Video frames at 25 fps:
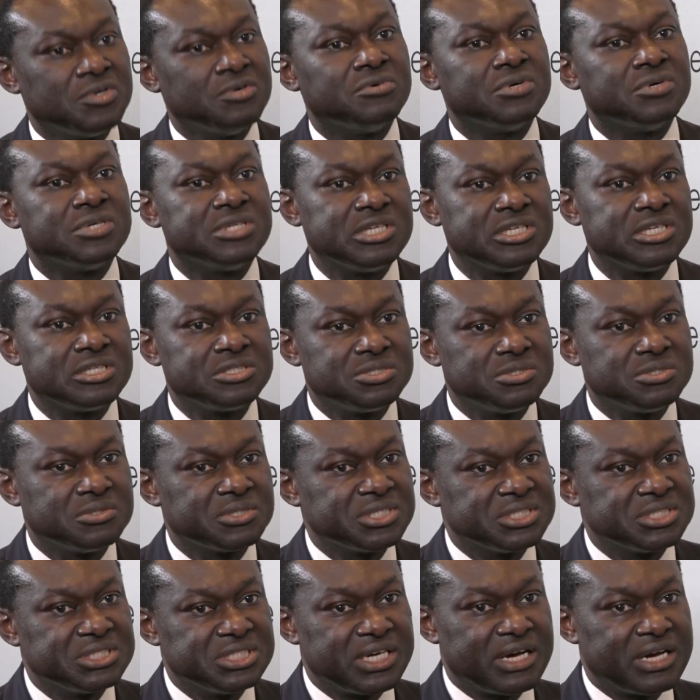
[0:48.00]
Well, let's
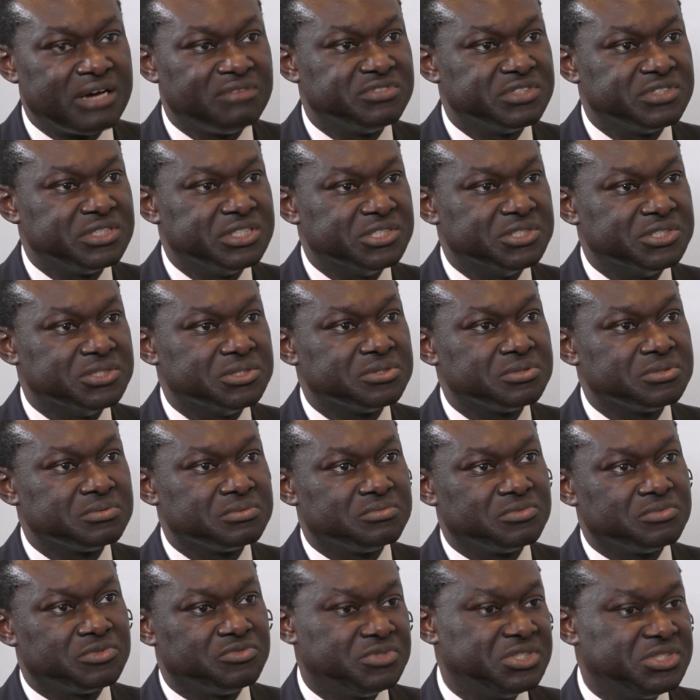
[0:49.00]
look at the evidence.
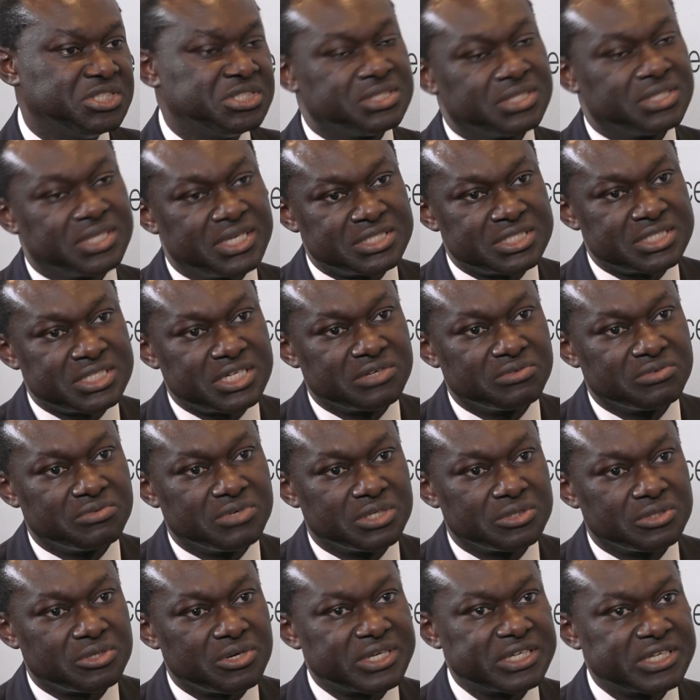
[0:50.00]
With de-risking,
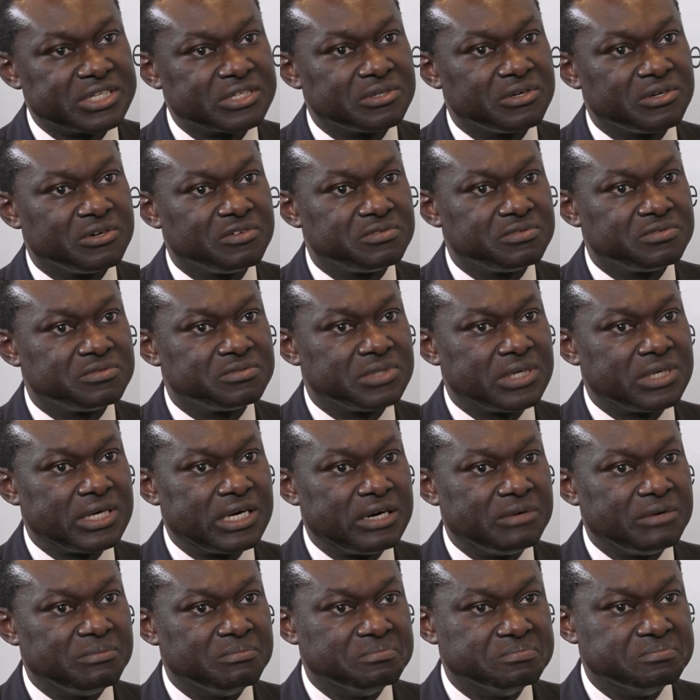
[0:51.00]
we're talking of
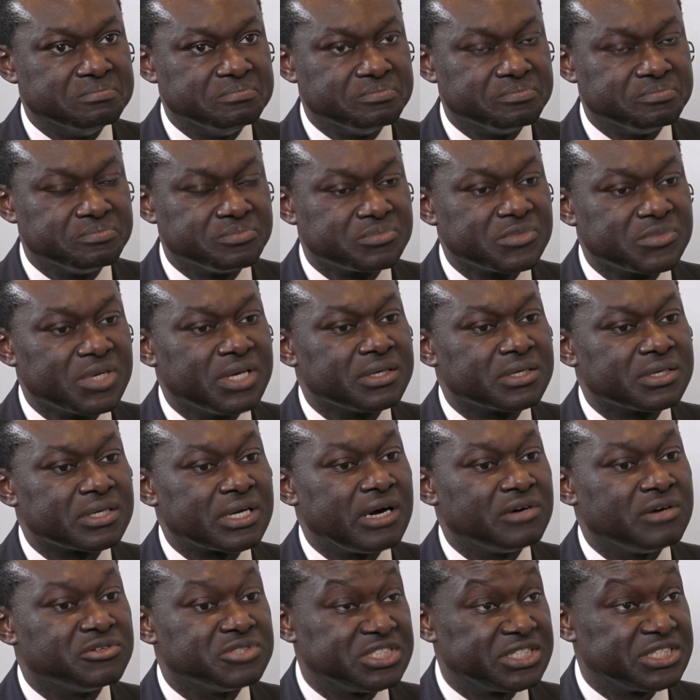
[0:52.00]
um,
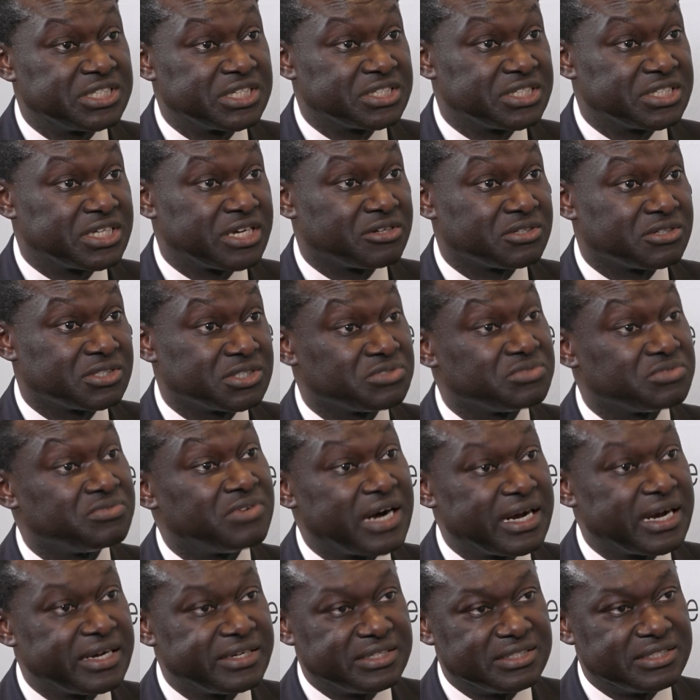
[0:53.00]
countering terrorist
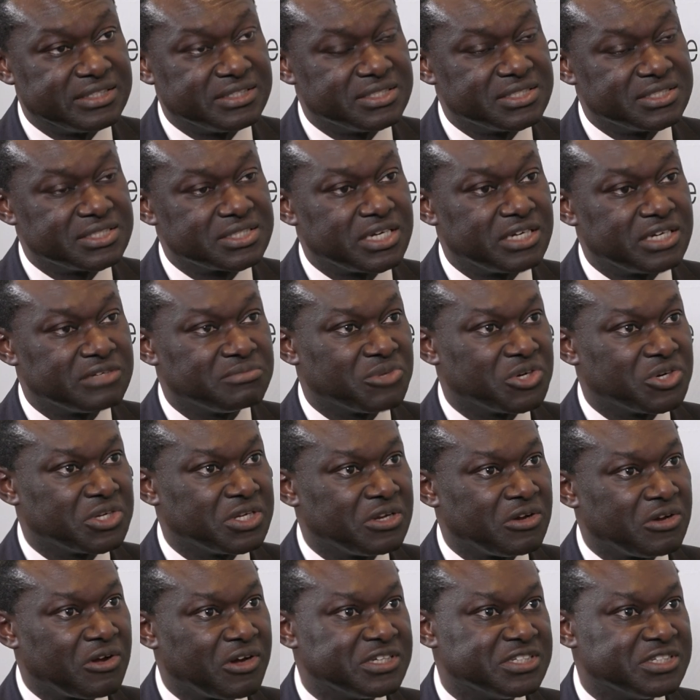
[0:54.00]
finance and money
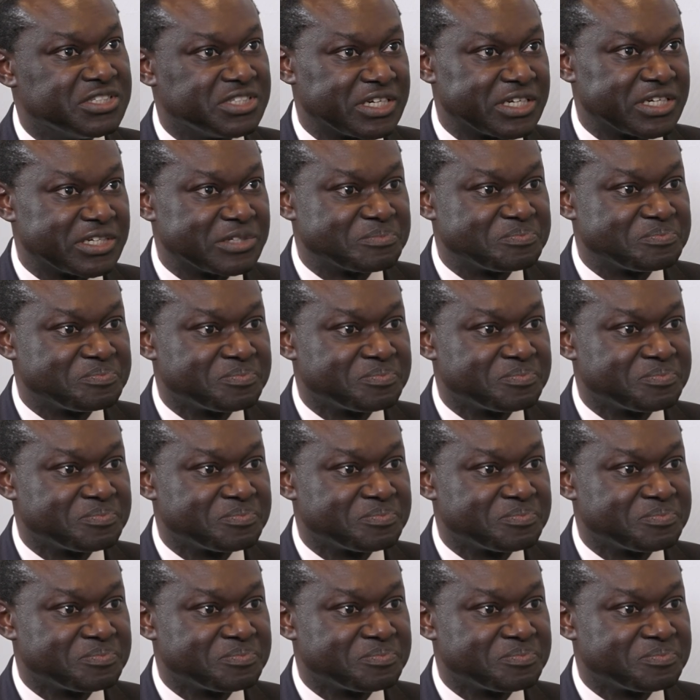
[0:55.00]
laundering.